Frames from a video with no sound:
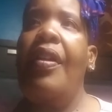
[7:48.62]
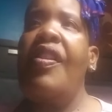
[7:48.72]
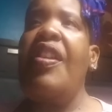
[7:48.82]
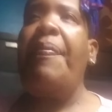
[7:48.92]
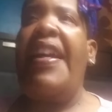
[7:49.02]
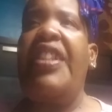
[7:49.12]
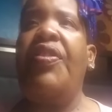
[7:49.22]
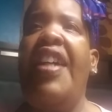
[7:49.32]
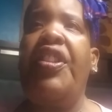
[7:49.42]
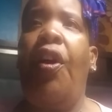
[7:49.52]
Somebody
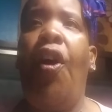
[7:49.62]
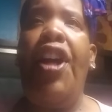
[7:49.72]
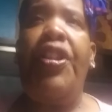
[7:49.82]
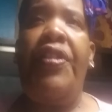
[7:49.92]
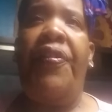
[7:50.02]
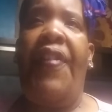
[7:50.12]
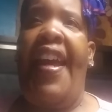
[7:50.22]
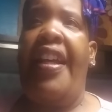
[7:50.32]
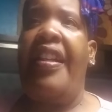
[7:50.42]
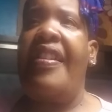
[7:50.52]
tried to argue the
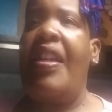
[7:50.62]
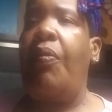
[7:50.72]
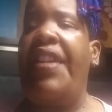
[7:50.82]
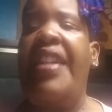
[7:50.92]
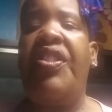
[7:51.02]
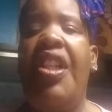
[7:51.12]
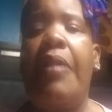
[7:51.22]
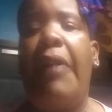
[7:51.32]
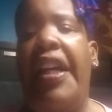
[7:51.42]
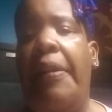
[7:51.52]
fact and say, well, that's
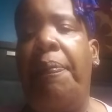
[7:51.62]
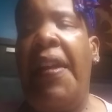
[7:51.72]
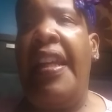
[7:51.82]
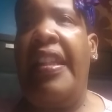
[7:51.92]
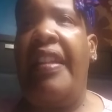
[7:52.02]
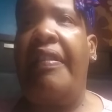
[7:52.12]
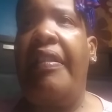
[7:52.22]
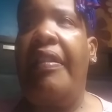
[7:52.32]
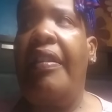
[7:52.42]
just my opinion.